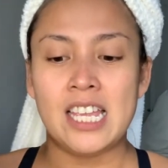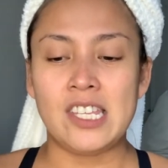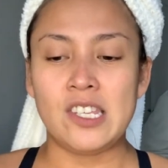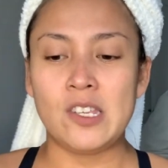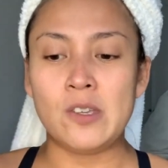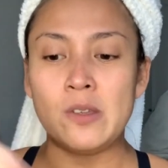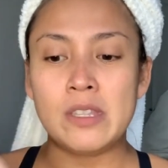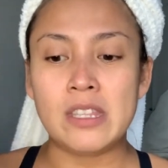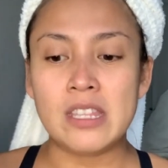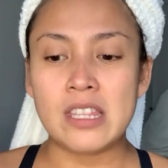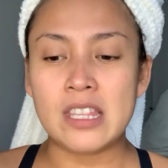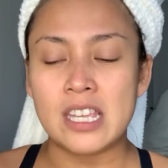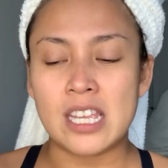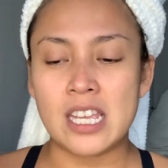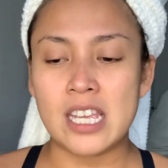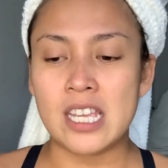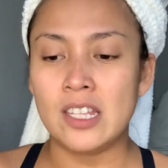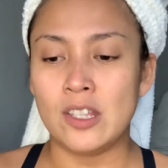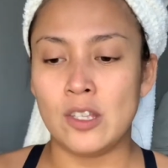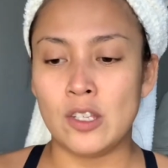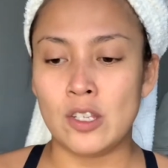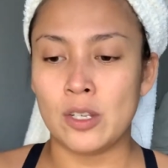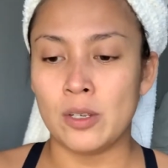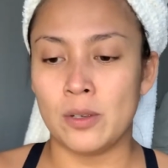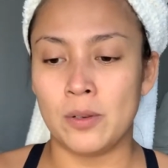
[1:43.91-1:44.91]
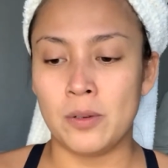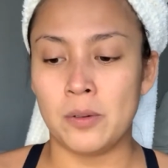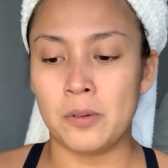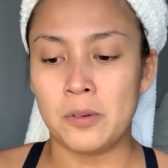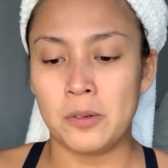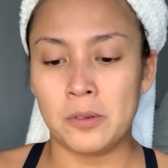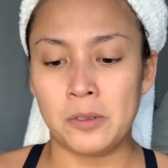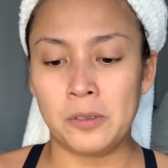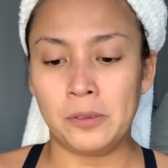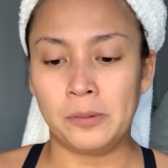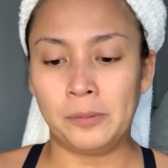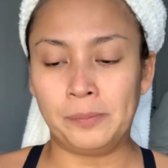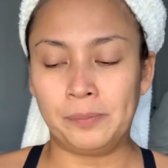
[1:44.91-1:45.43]
you need
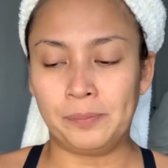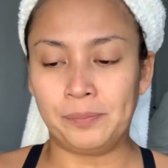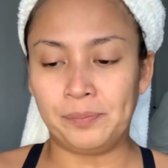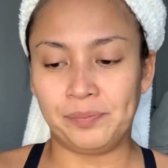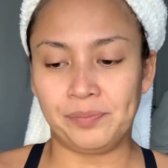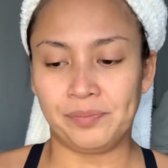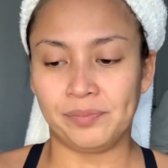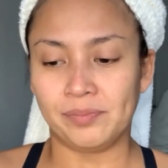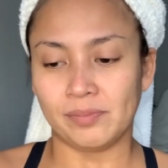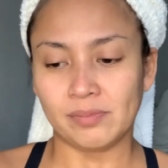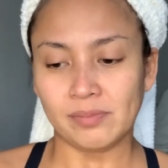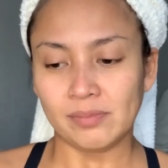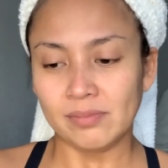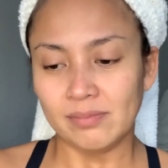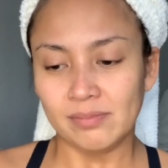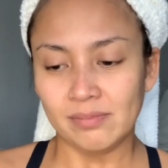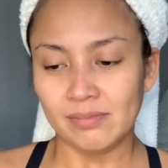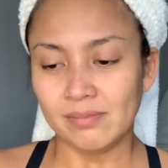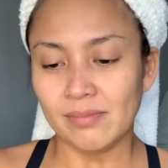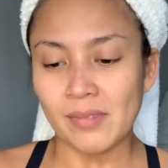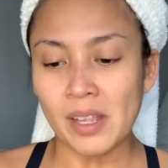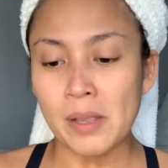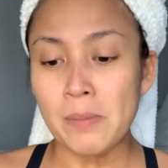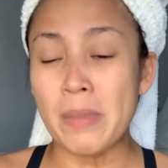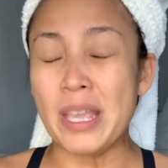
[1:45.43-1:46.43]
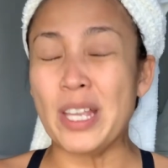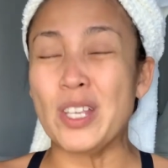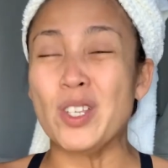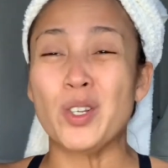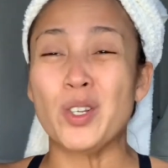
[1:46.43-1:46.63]
to make